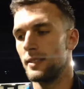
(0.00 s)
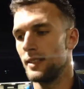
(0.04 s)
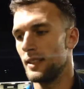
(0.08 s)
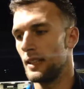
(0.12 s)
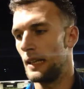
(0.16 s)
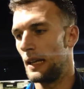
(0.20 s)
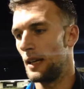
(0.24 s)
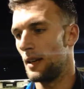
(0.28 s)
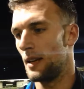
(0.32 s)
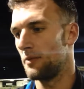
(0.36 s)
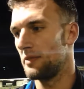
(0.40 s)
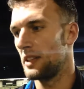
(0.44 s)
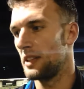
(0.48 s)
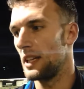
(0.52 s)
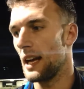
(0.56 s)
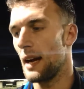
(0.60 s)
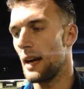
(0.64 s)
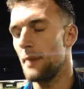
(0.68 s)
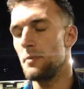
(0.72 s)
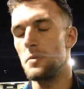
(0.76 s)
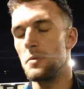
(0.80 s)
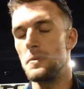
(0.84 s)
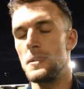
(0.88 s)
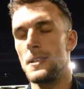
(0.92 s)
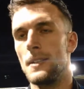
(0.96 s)
And uh, I'm really
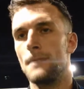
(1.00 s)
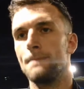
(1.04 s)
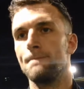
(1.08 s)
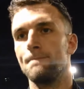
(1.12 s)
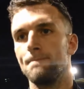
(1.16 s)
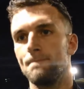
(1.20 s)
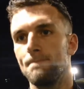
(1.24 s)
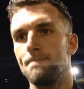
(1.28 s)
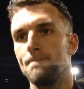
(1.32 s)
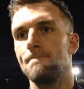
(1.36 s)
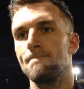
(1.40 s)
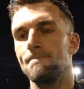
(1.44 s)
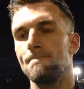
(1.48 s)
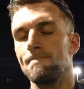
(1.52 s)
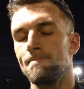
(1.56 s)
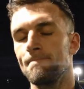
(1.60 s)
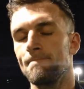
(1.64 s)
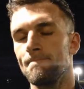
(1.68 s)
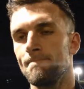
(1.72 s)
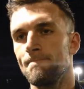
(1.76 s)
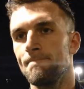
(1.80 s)
happy we did. Yeah, top